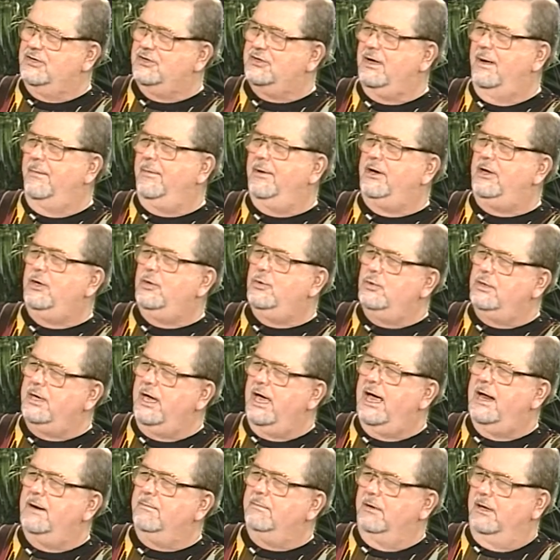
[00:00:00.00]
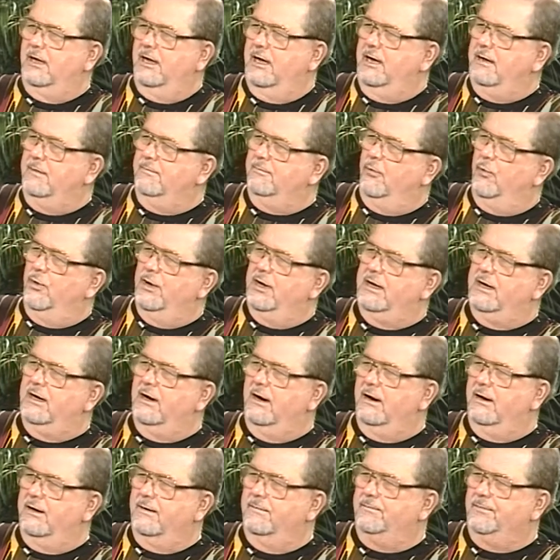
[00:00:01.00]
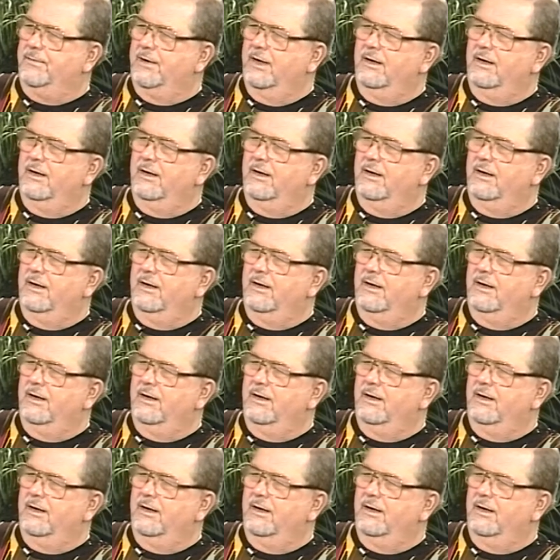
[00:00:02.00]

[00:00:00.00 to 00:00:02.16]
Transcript: somebody who can play point guard.